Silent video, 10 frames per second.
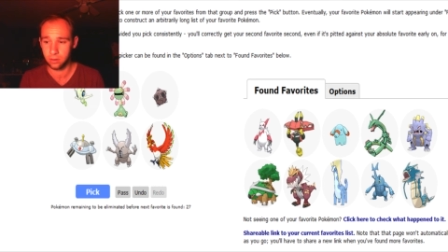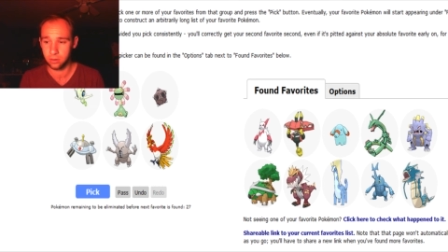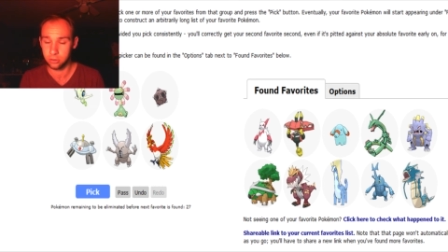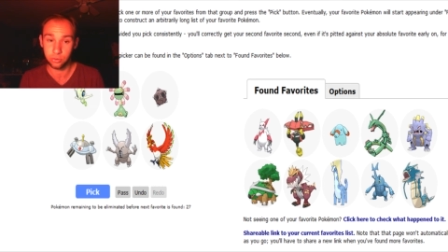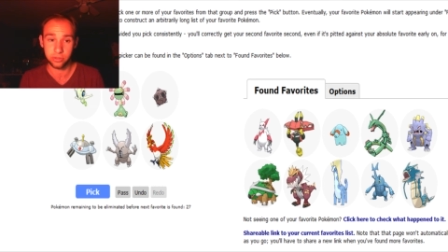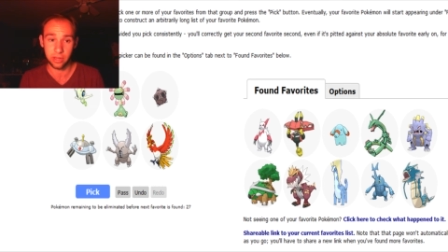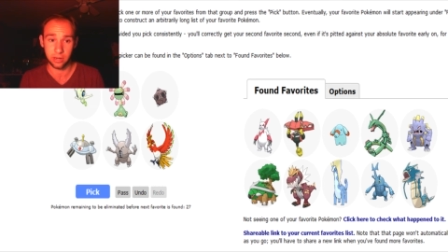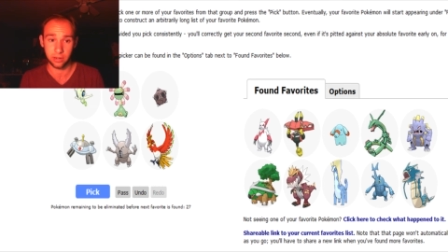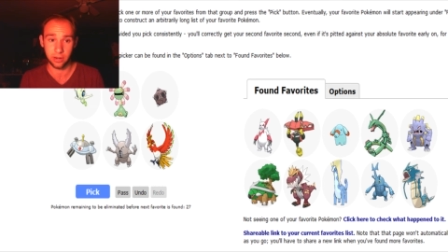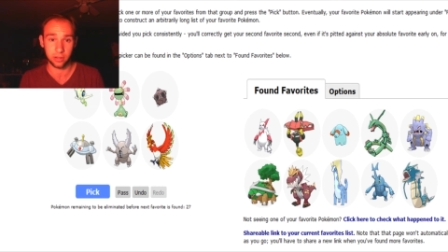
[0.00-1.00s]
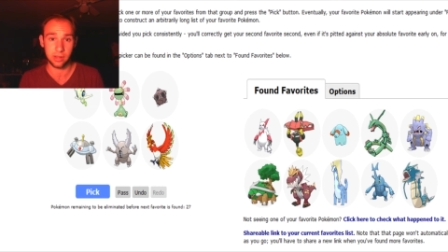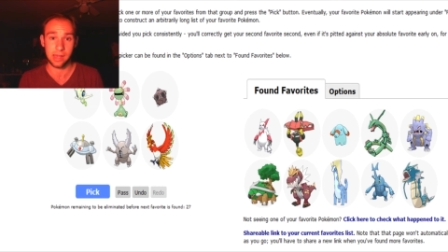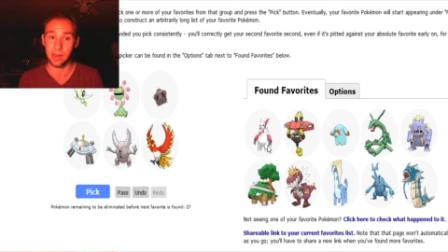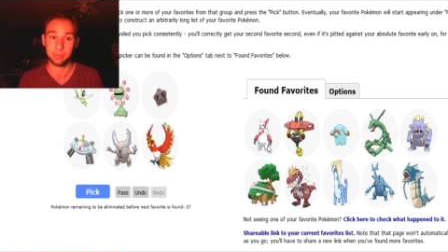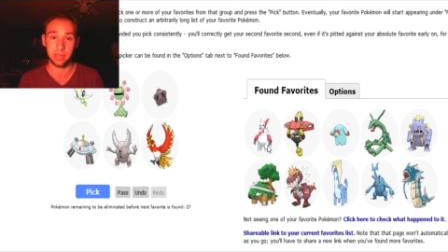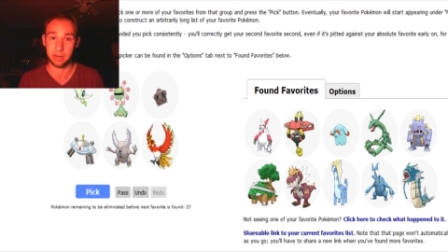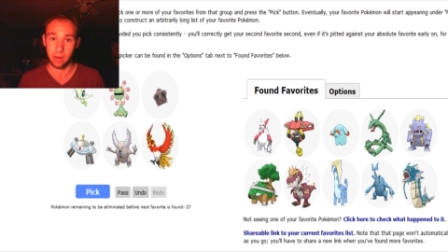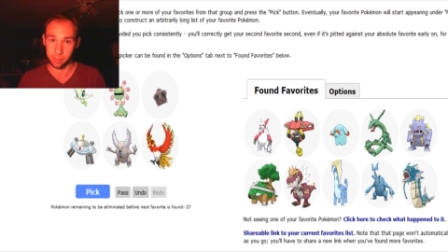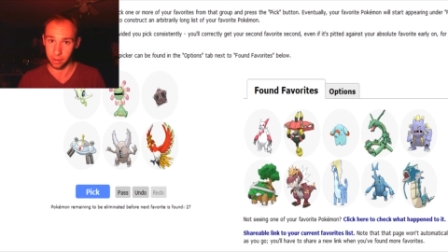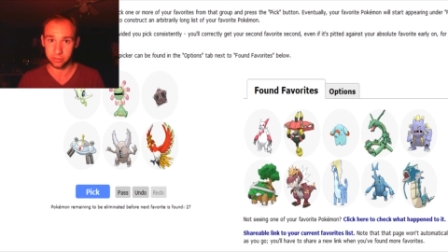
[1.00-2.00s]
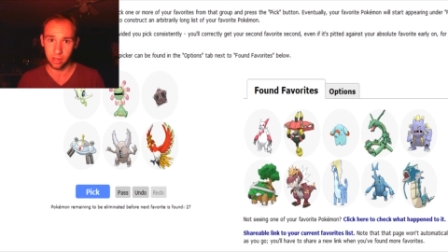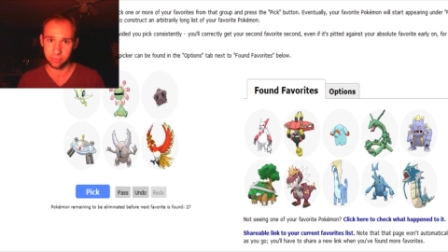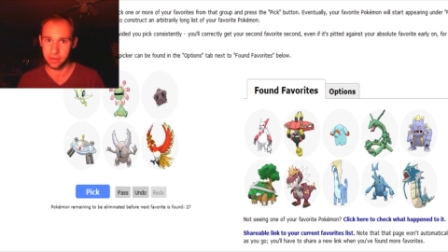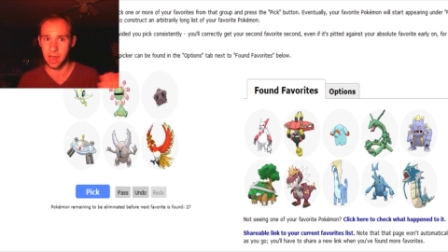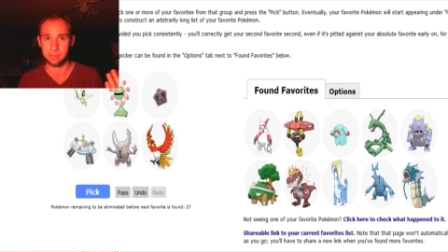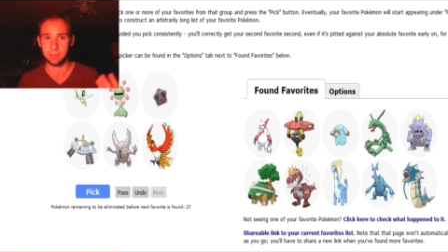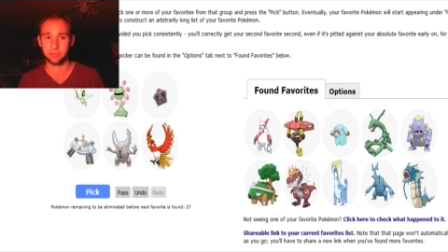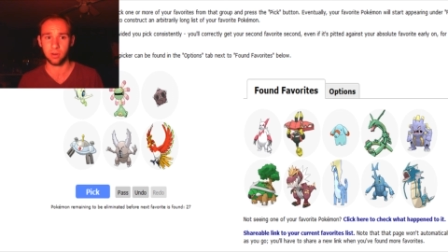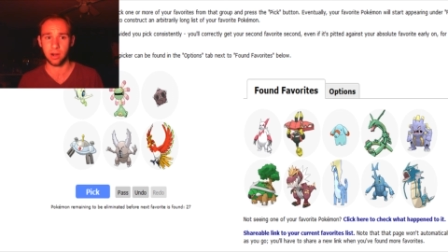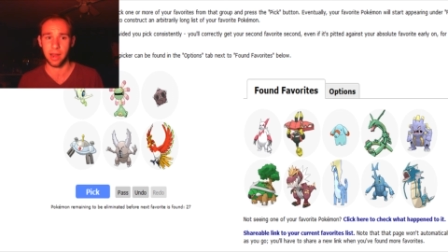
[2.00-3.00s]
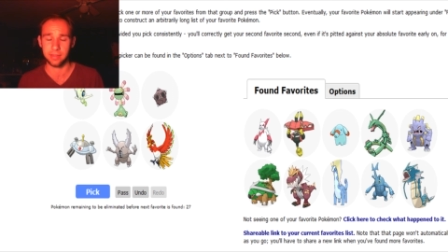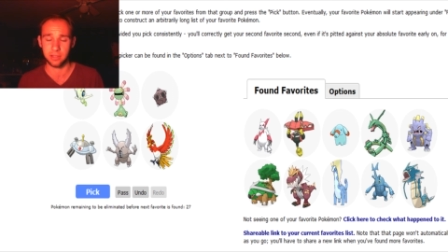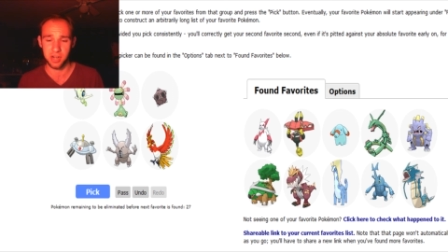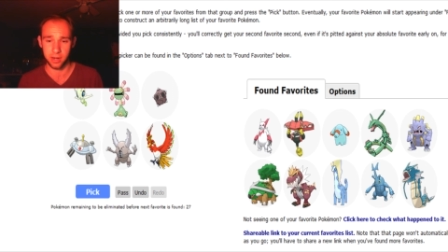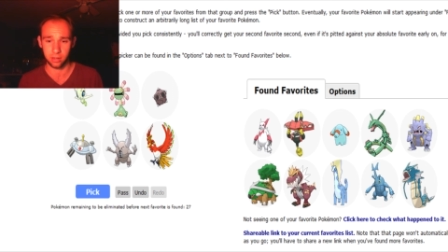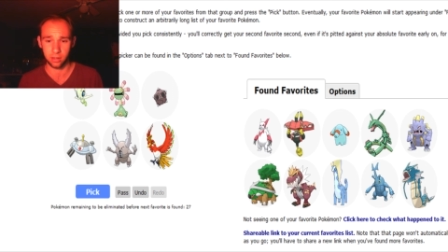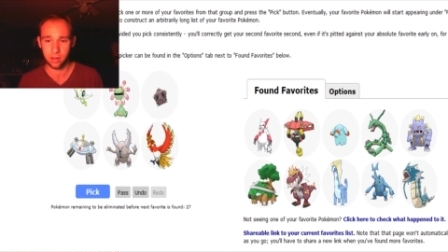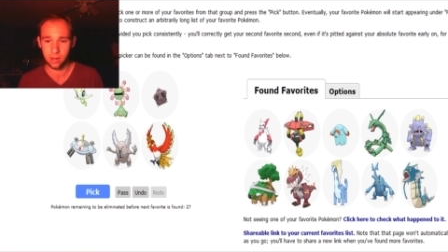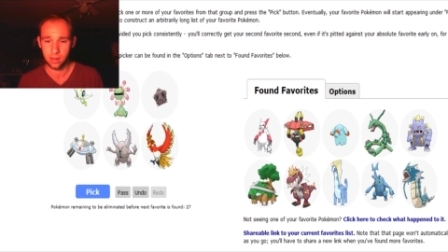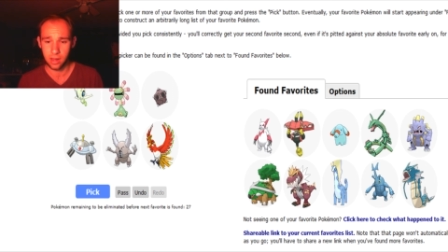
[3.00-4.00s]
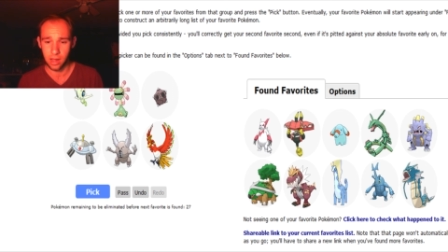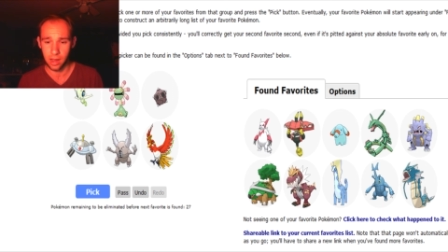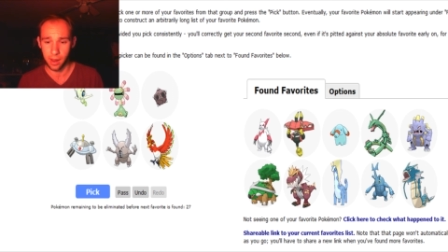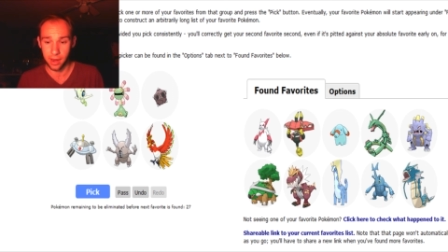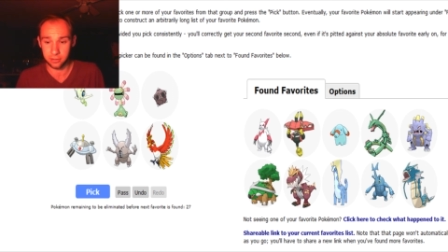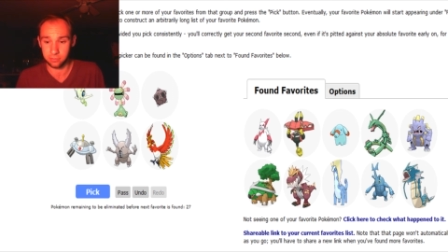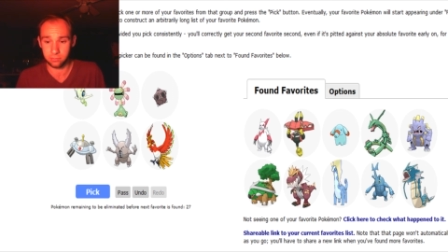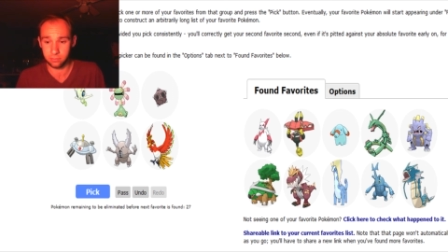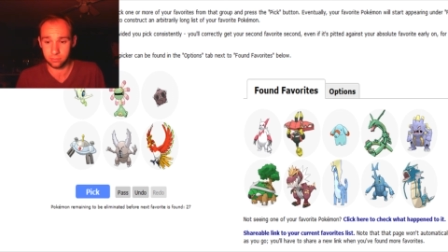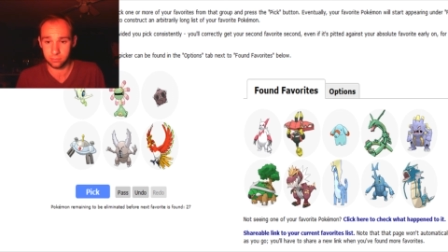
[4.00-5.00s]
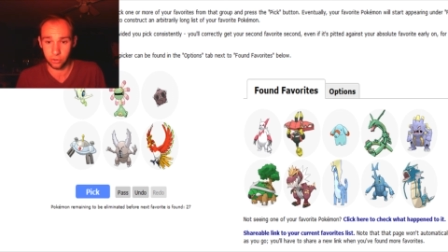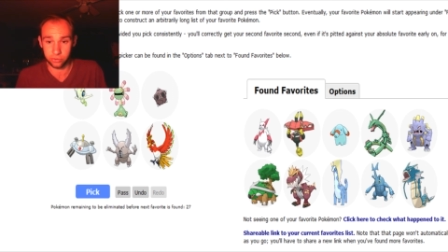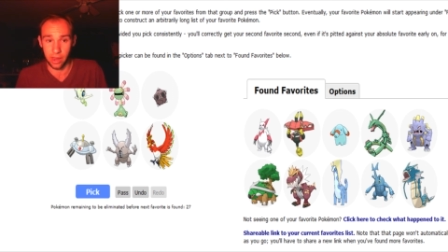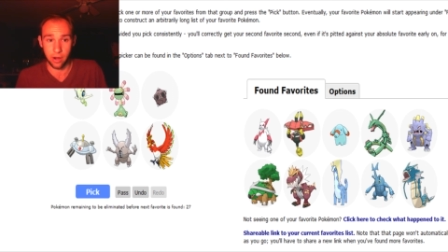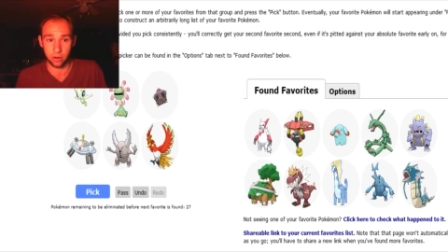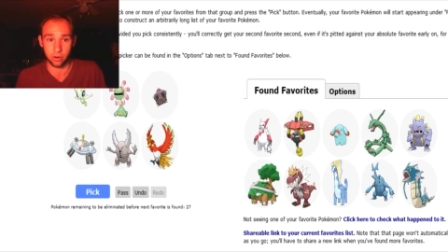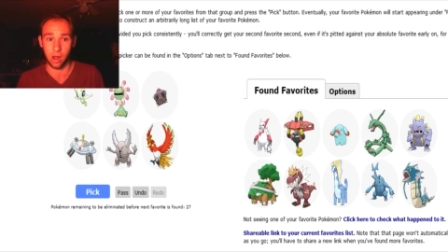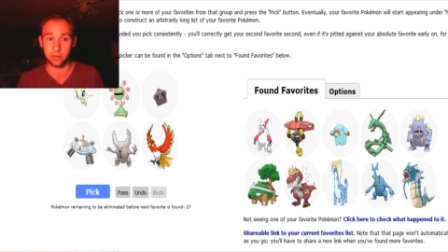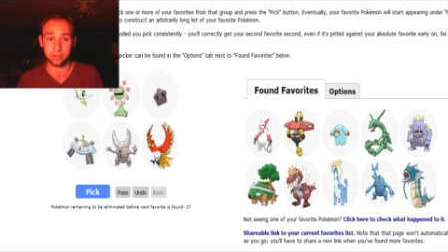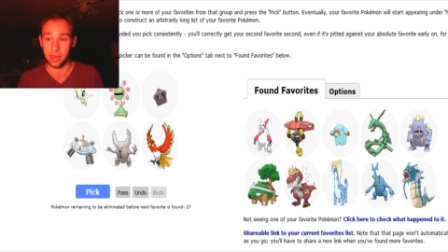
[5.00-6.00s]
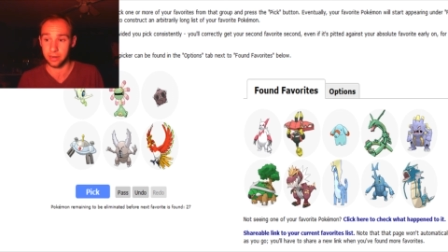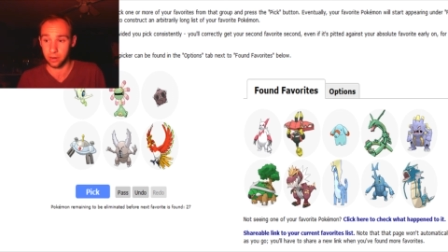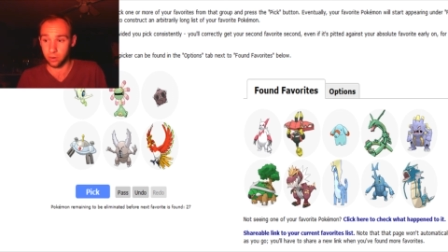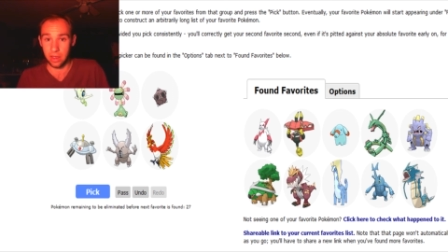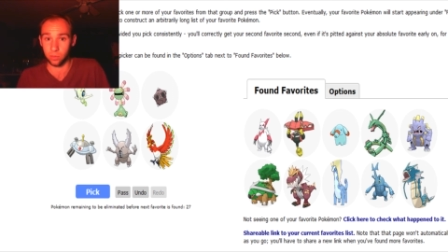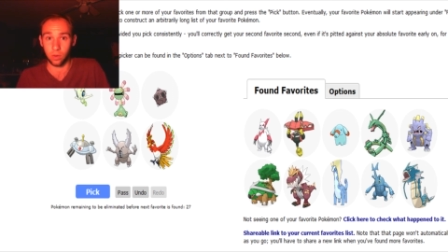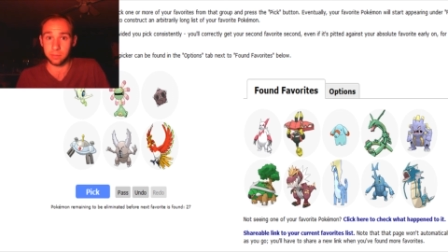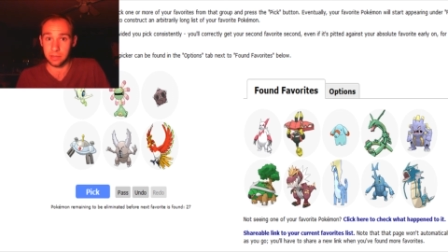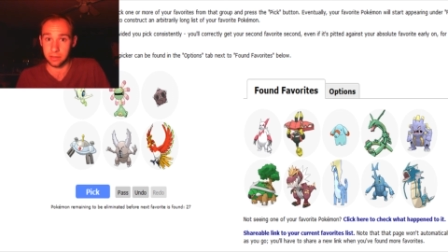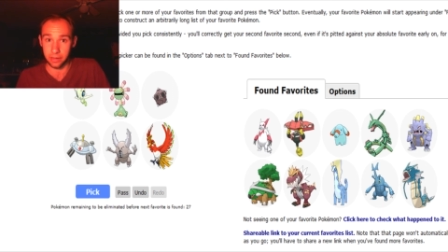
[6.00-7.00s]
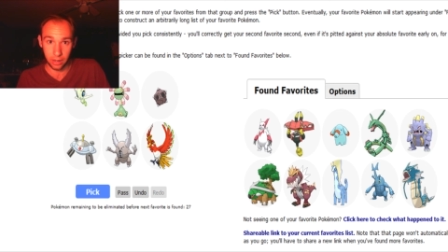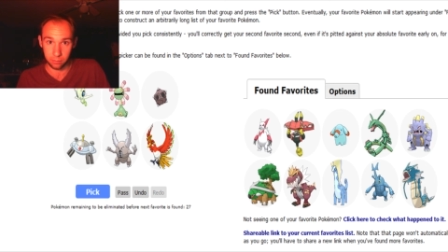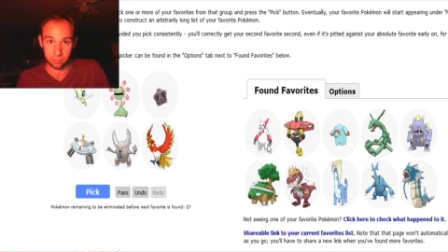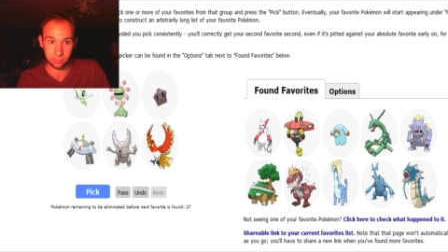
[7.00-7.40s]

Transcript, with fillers: used it in a Nuzlocke I played by myself, not before I had the channel. Uh, I used a Heracross, and it, it won me the game.